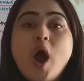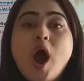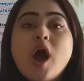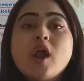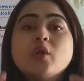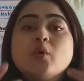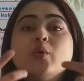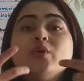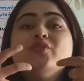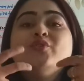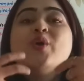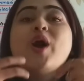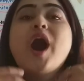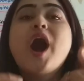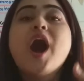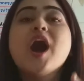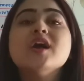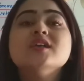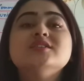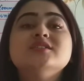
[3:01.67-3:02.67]
are going to
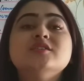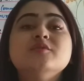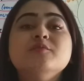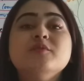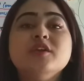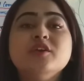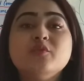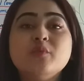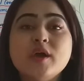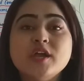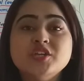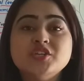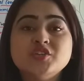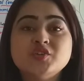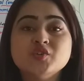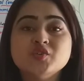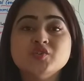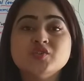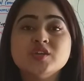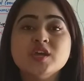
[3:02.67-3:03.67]
ask me
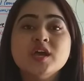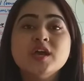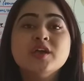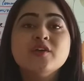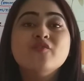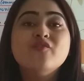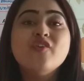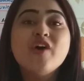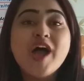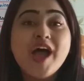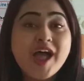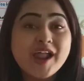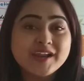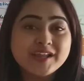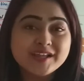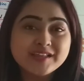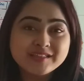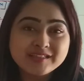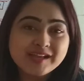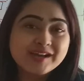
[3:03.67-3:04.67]
questions.
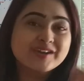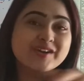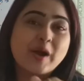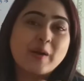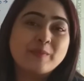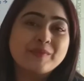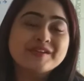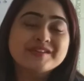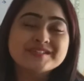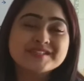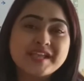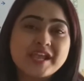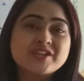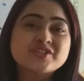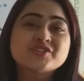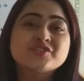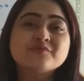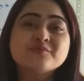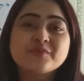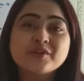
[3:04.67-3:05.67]
Where? In the comment
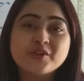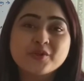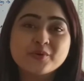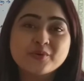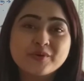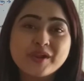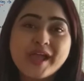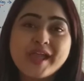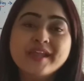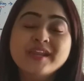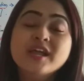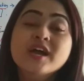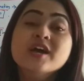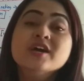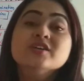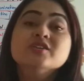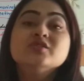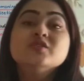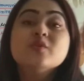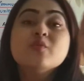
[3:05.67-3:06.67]
section below, right?
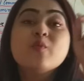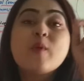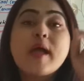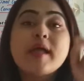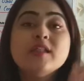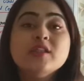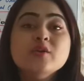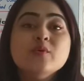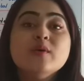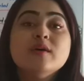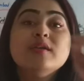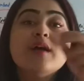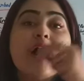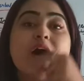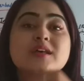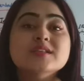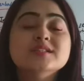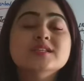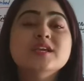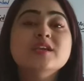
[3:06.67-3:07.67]
So when you are
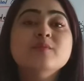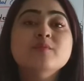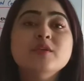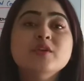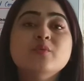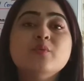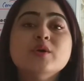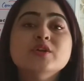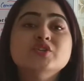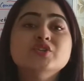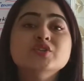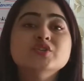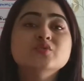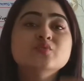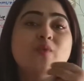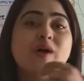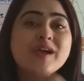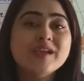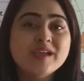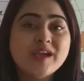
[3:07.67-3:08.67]
asking me questions,
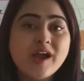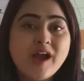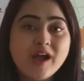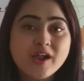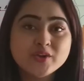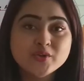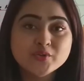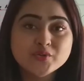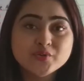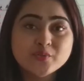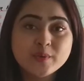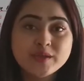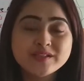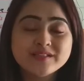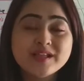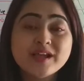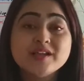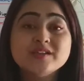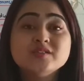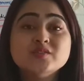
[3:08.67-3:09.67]
why are you doing
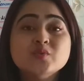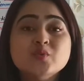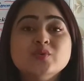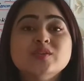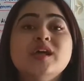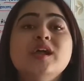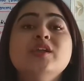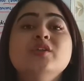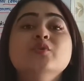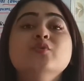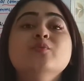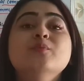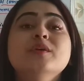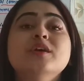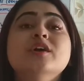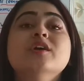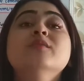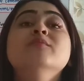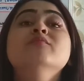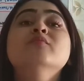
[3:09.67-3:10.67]
that? So that you
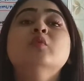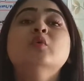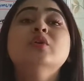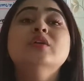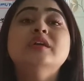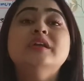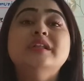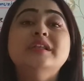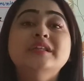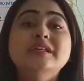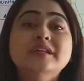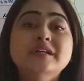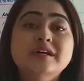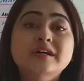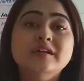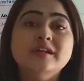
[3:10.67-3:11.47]
become more clear